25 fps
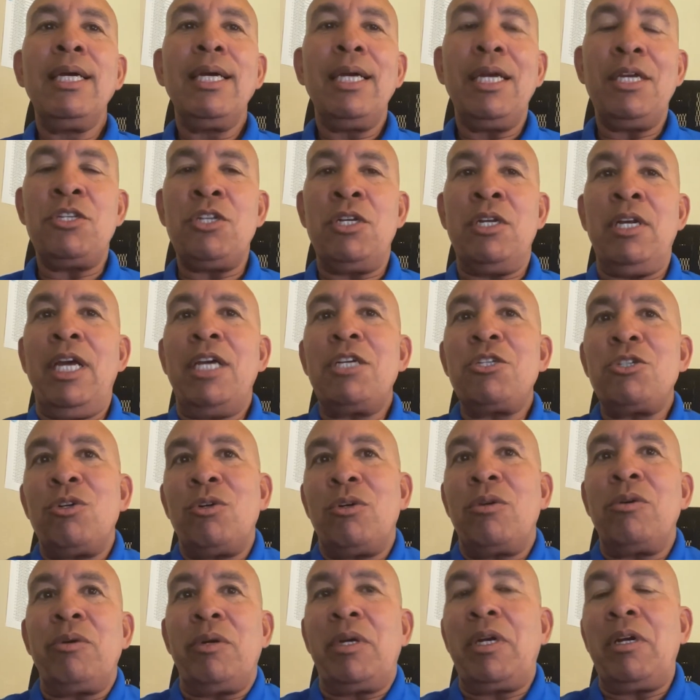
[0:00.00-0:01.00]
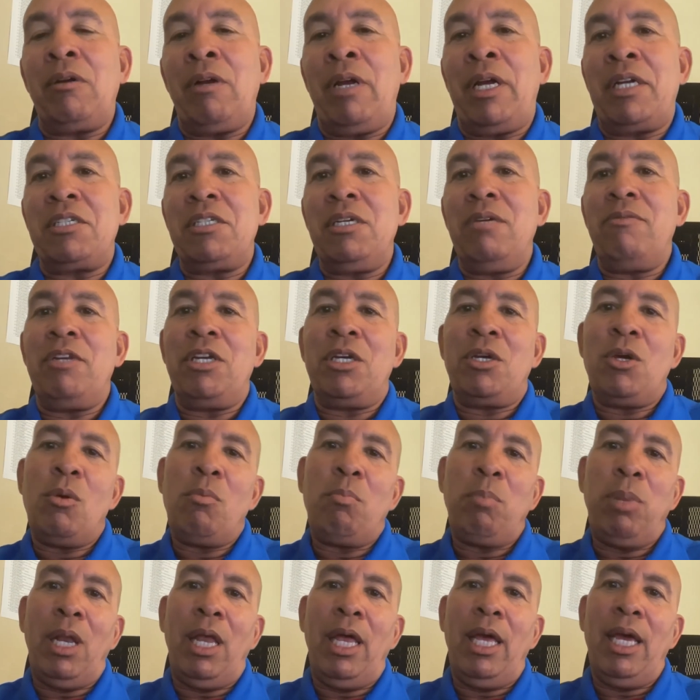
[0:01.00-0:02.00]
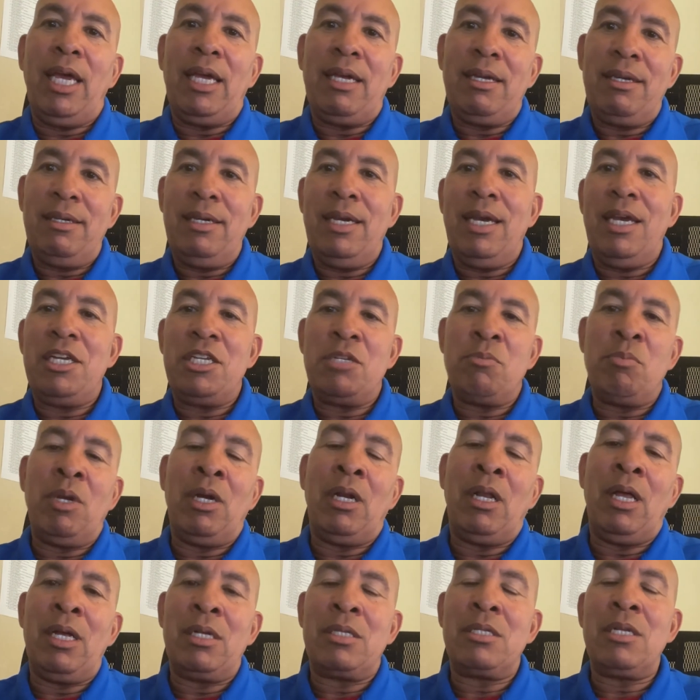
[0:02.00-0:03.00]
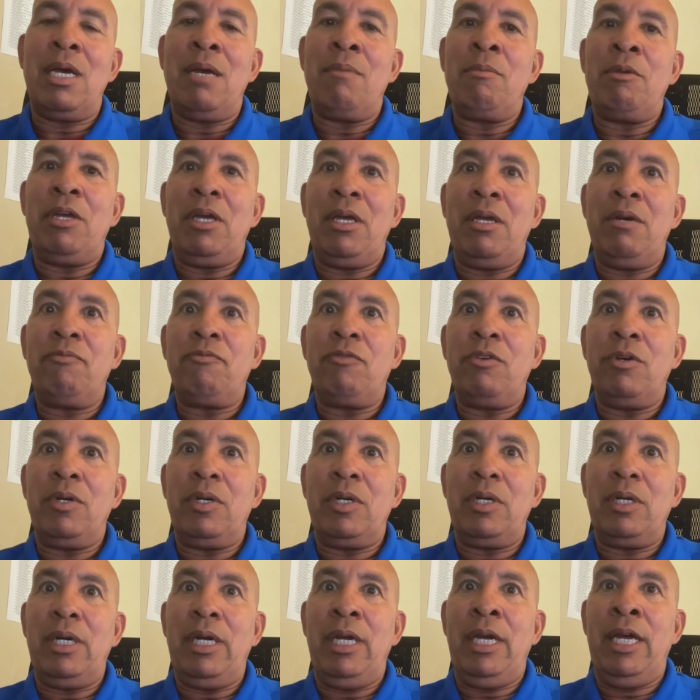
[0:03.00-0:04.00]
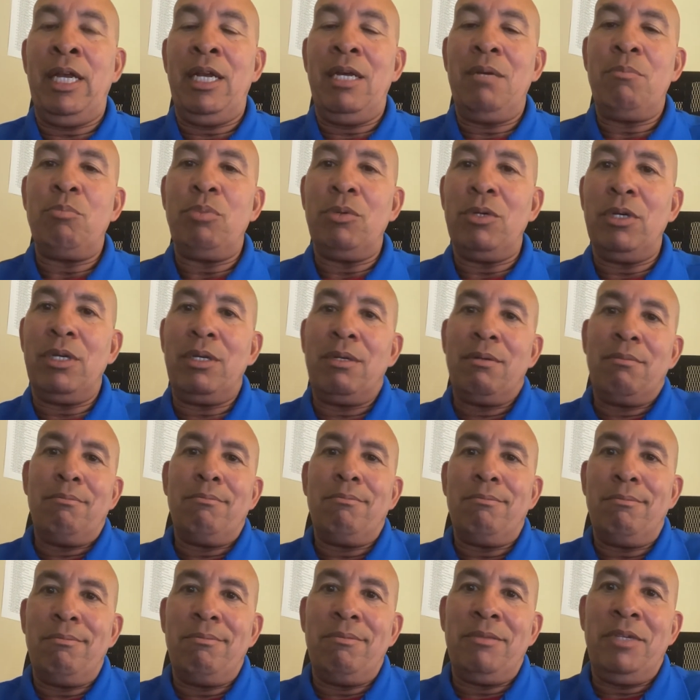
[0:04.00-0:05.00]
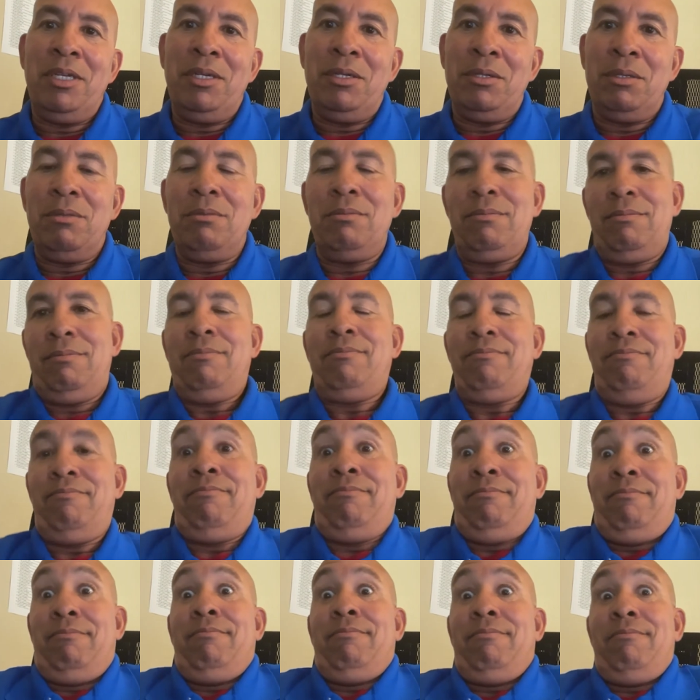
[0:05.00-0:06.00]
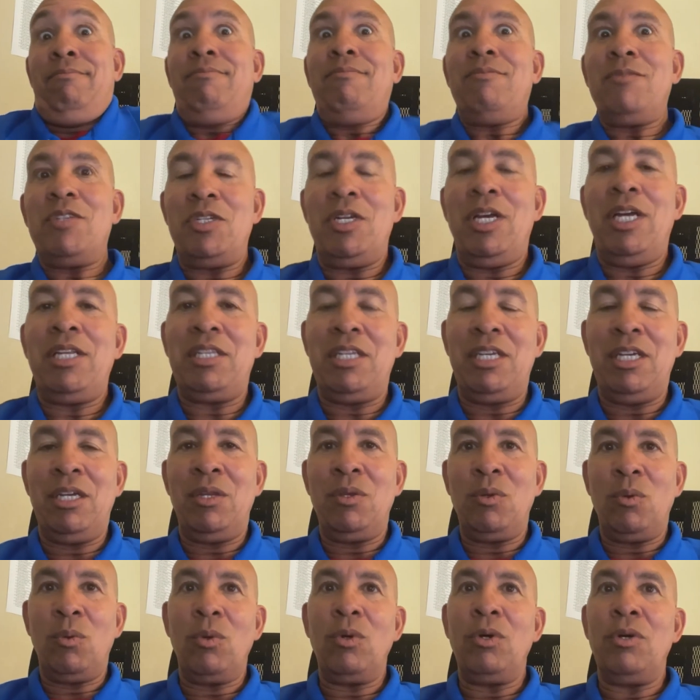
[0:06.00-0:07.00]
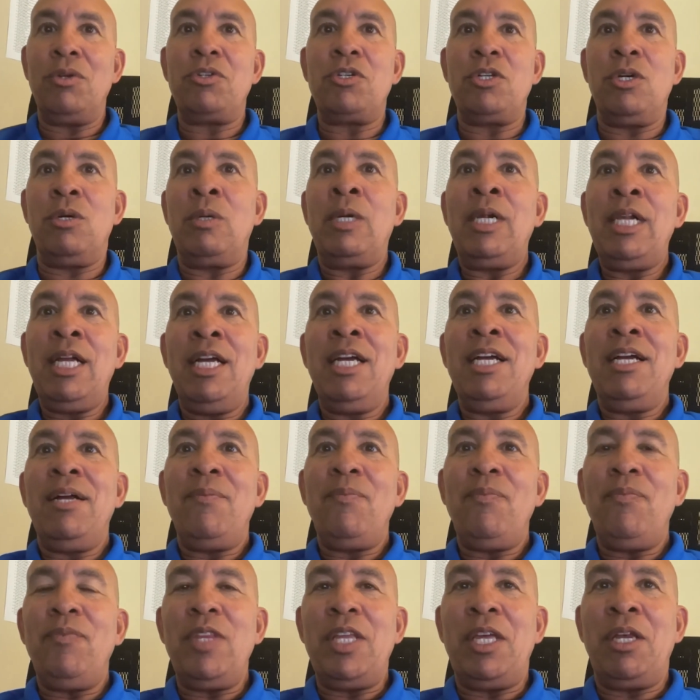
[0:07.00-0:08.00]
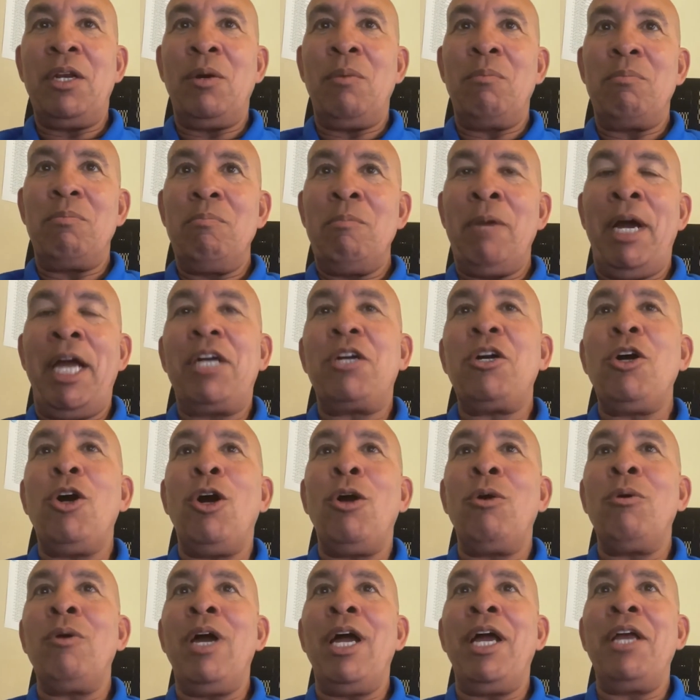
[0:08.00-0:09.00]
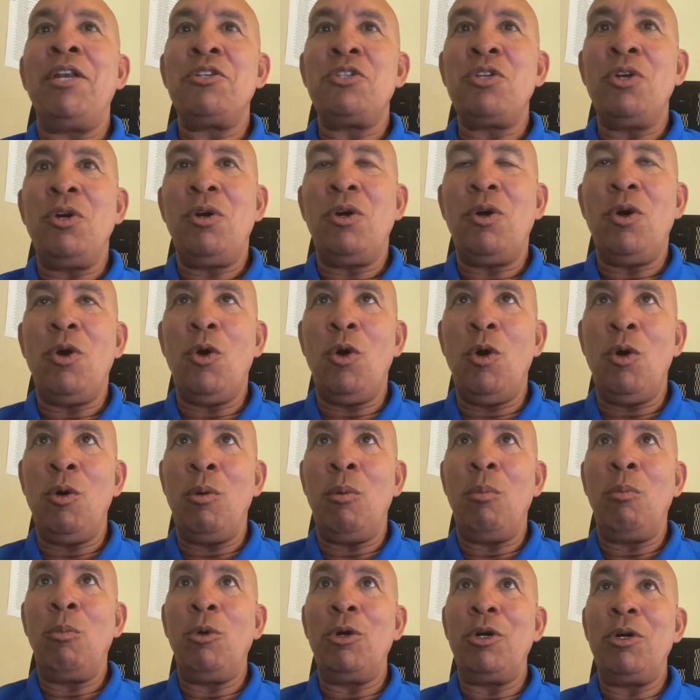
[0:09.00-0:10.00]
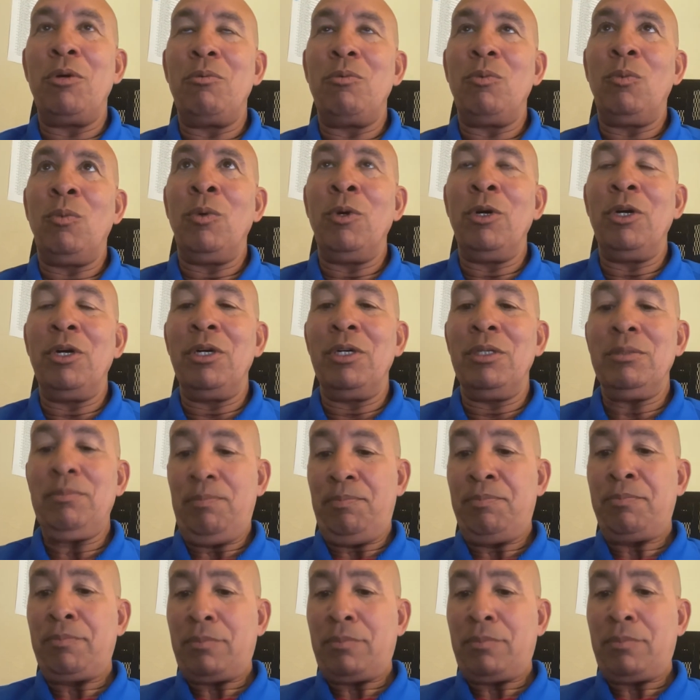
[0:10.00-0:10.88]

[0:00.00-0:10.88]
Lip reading: it's an extracurricular activity. Go play. Yeah, you spend a lot of time and effort at it, but it's not the end of the world. So, my car rides home were